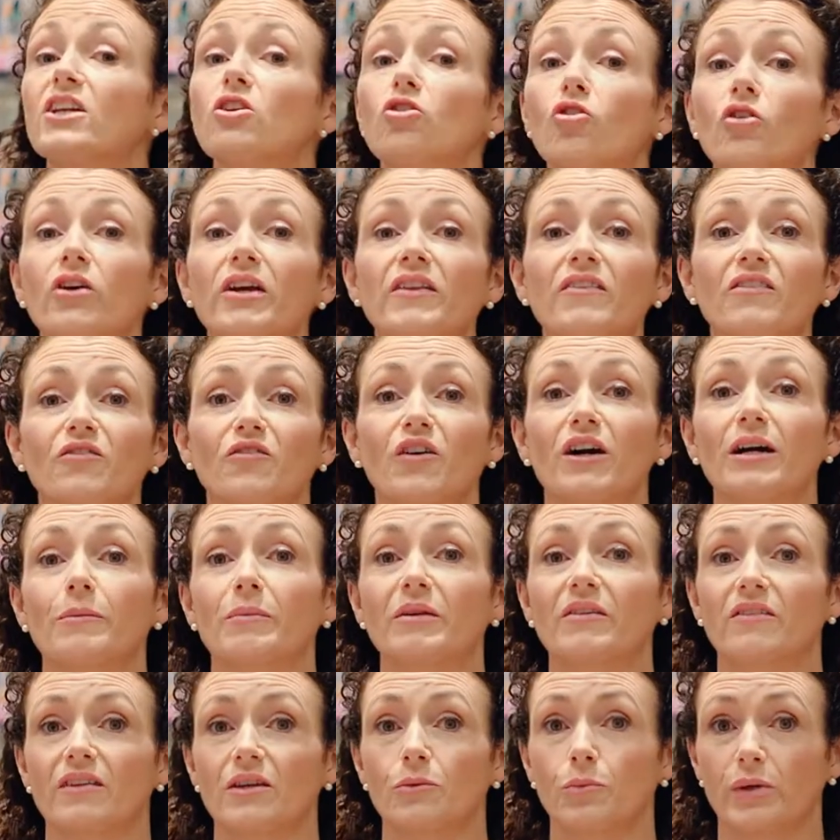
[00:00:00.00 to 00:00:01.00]
Lloyds
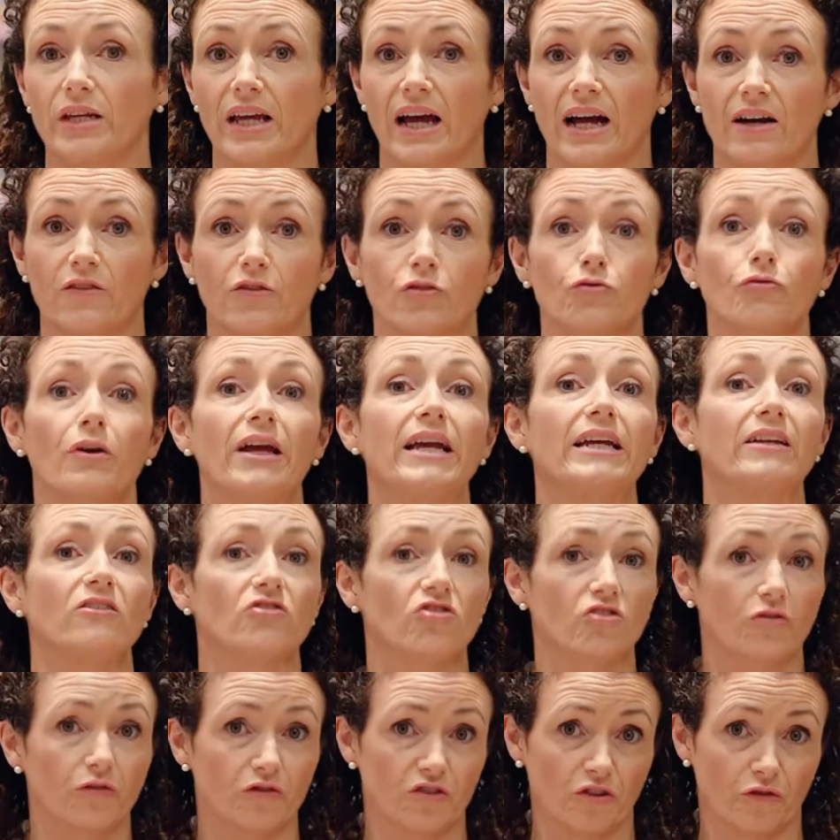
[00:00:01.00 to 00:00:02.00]
Pharmacy, we have a
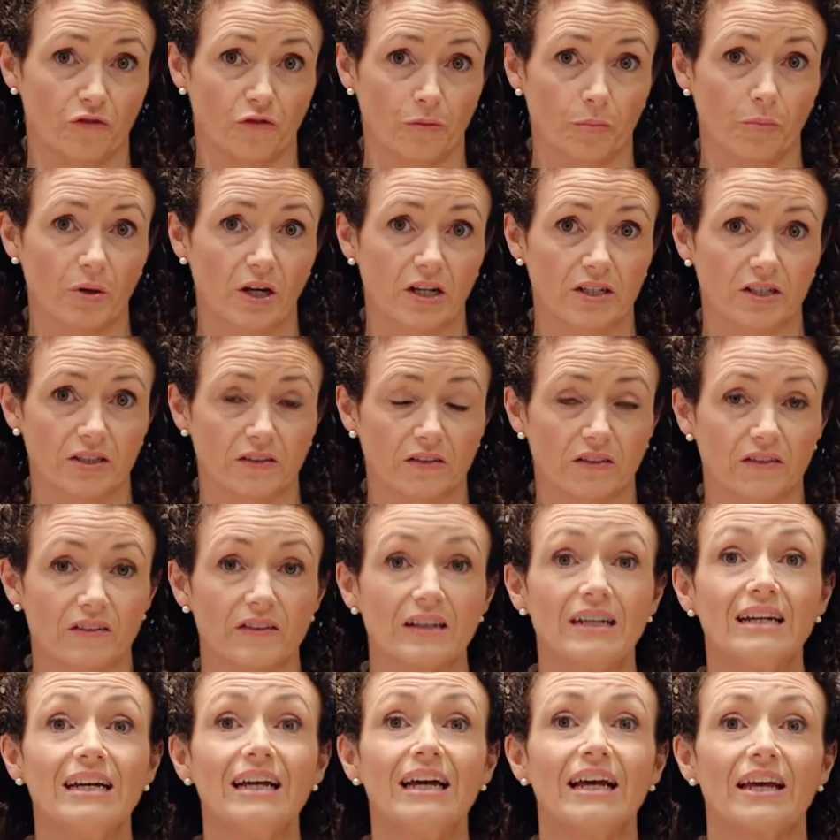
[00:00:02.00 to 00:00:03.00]
range of different products
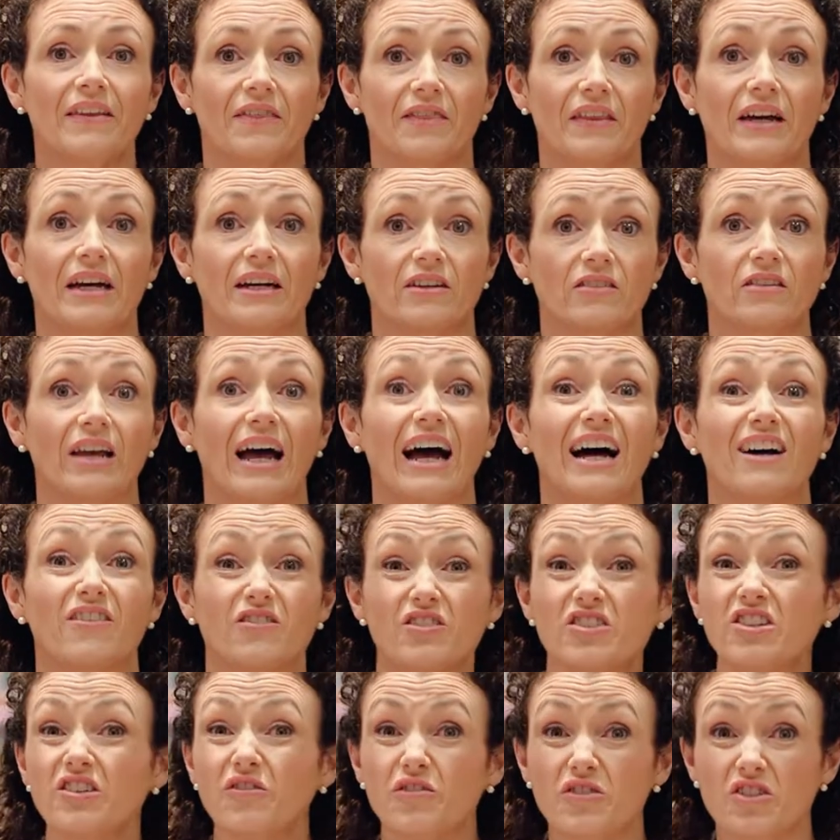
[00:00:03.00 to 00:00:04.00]
that
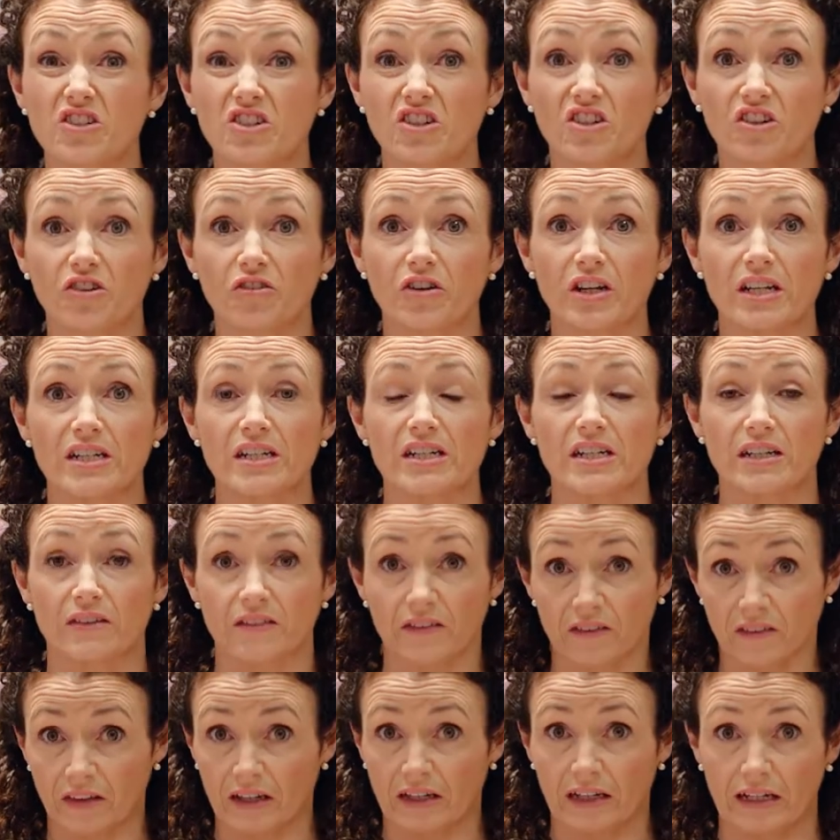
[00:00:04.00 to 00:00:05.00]
have different
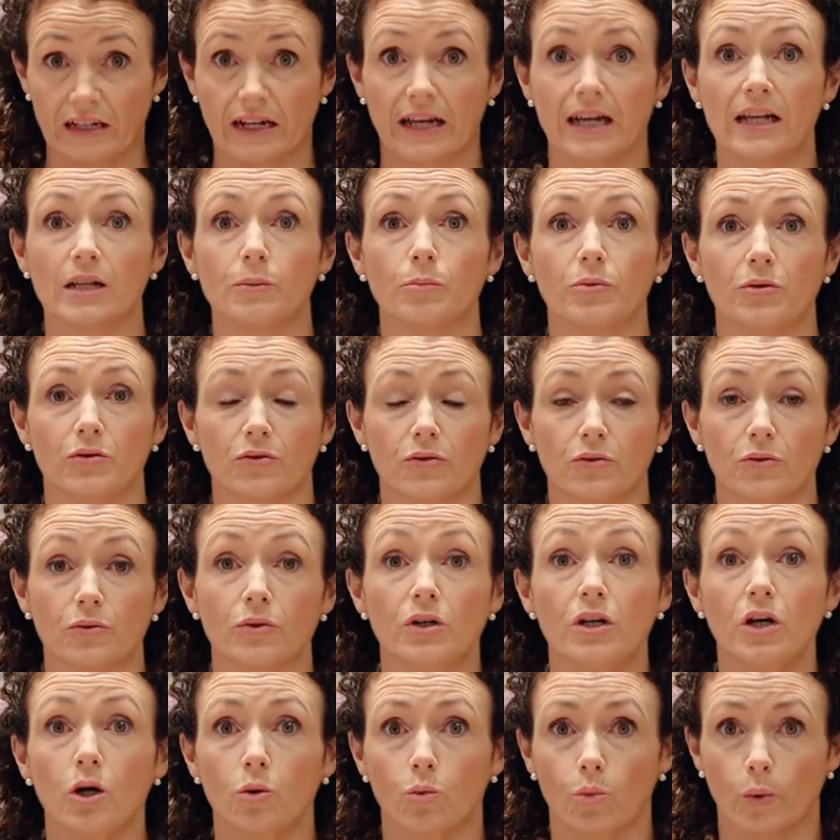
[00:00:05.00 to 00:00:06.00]
ingredients that can help you
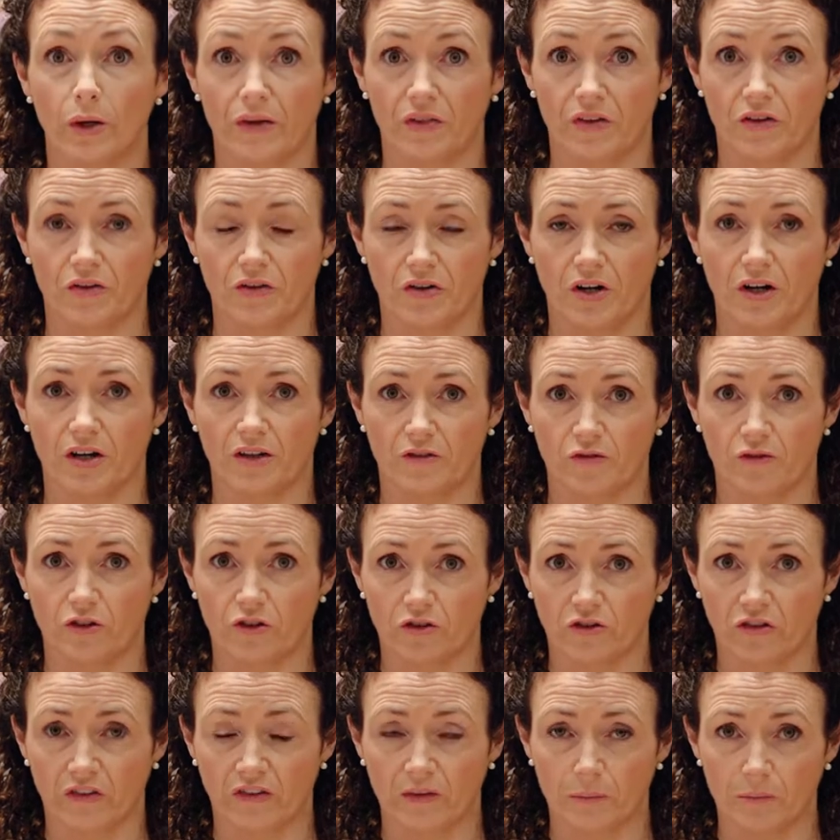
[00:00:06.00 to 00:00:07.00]
with your hot
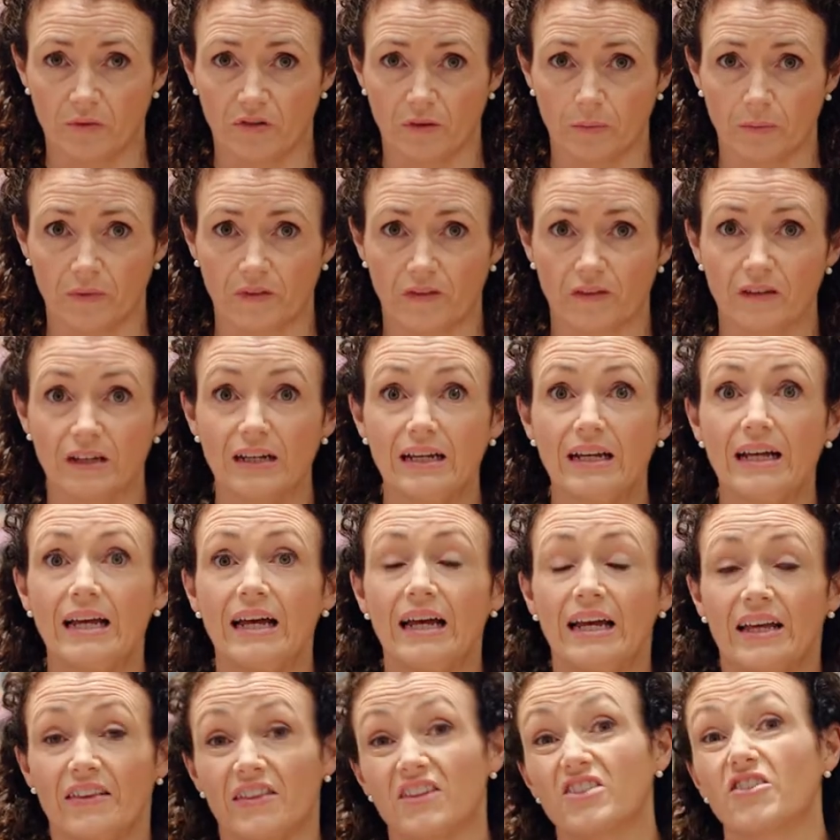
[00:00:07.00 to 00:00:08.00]
flush symptoms.
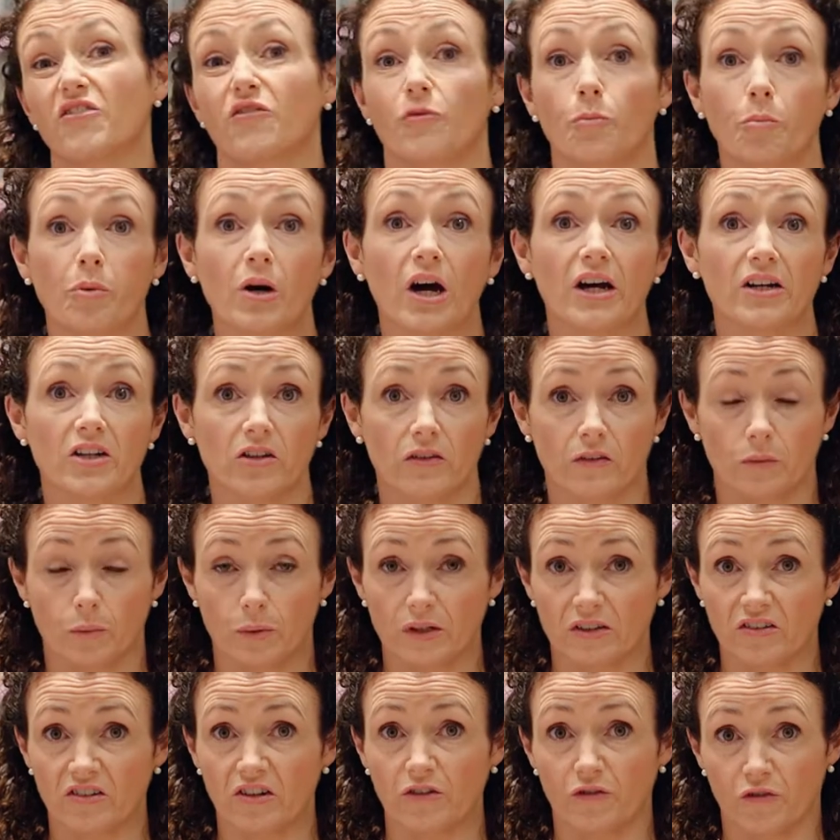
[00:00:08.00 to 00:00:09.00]
The different products
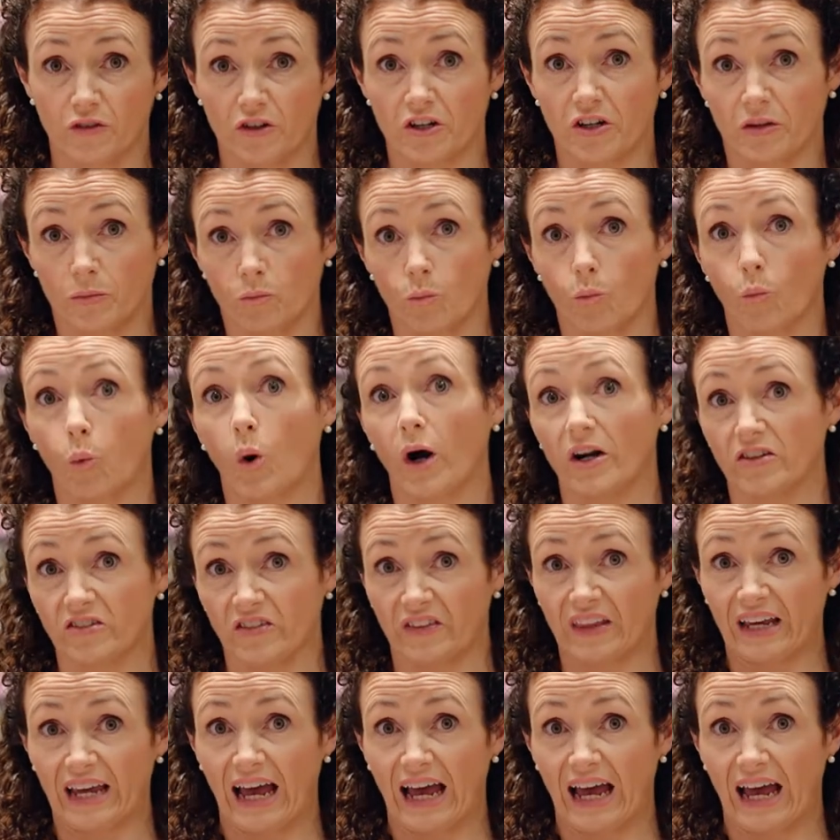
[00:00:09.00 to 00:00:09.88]
will differ in what they